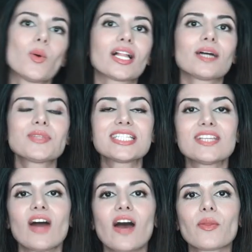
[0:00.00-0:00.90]
Welcome to
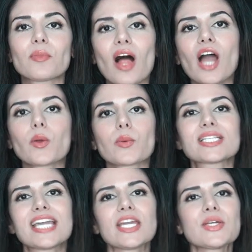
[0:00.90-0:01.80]
Diva on the Block, where
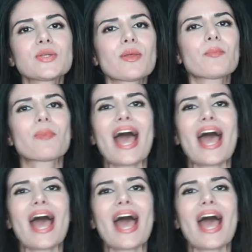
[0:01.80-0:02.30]
we take you to the